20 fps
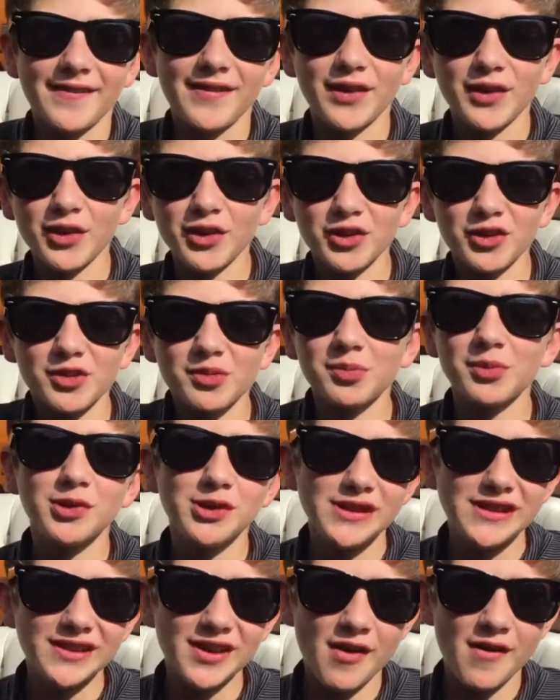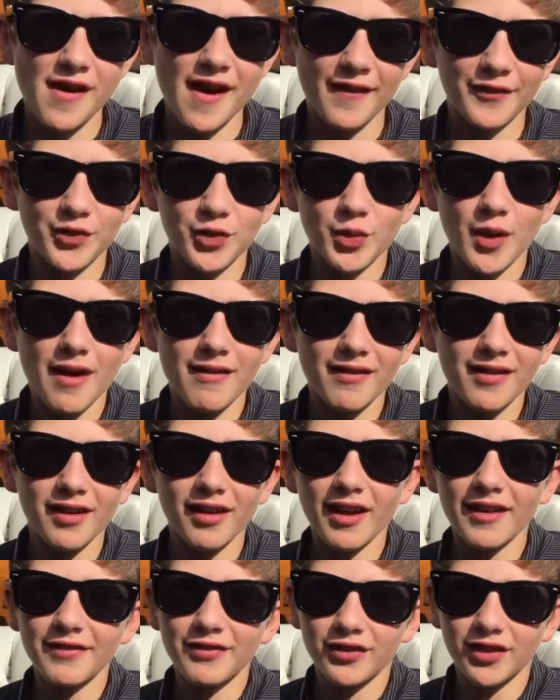If you're not small you don't have to wear a
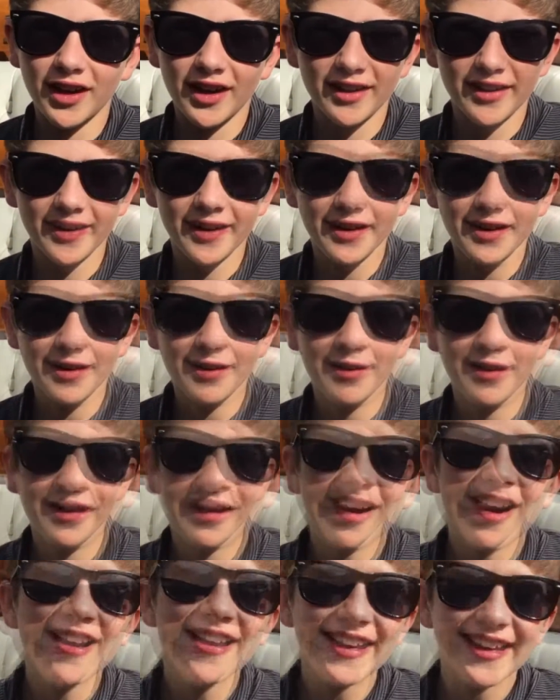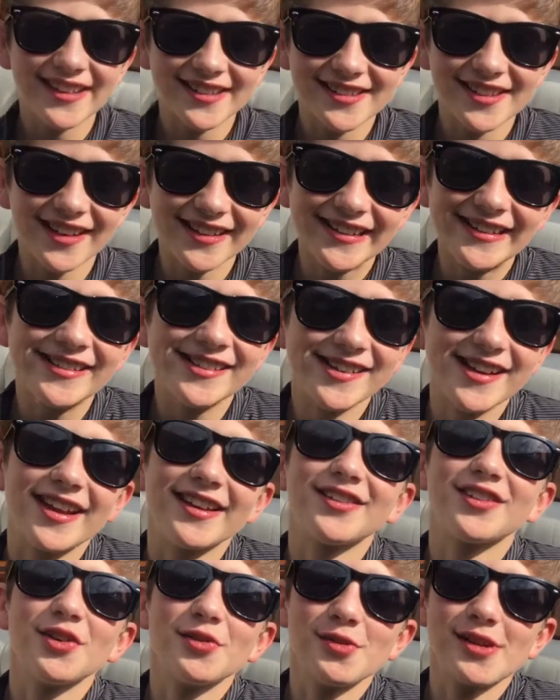life jacket. We're lucky it's sunny
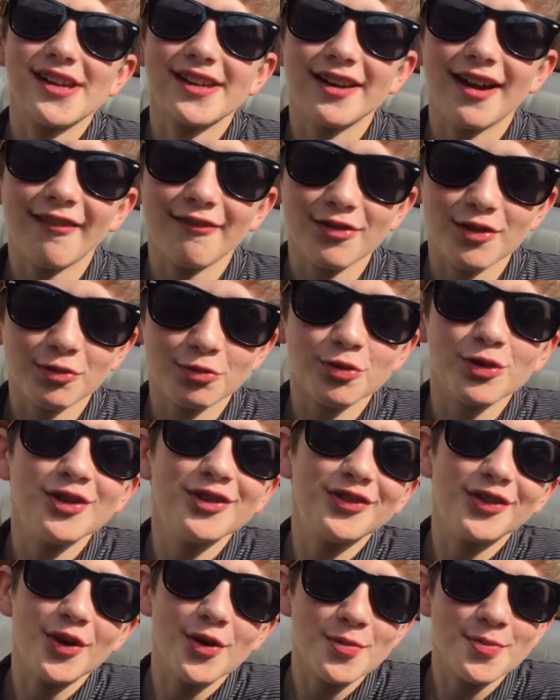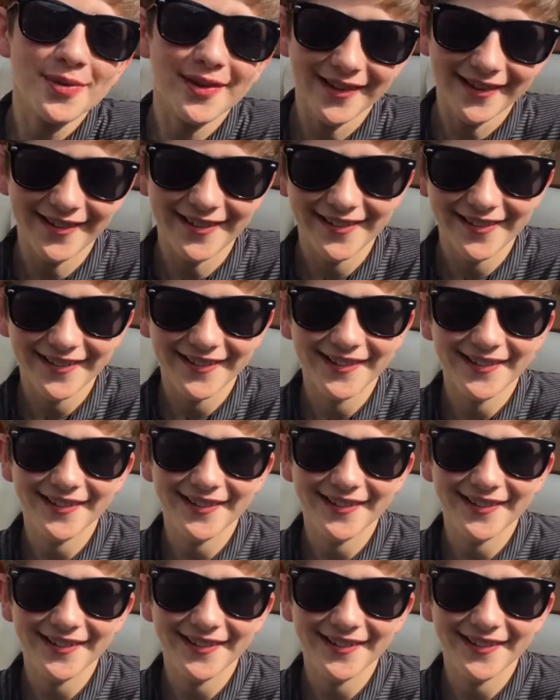today so we can have the roof open.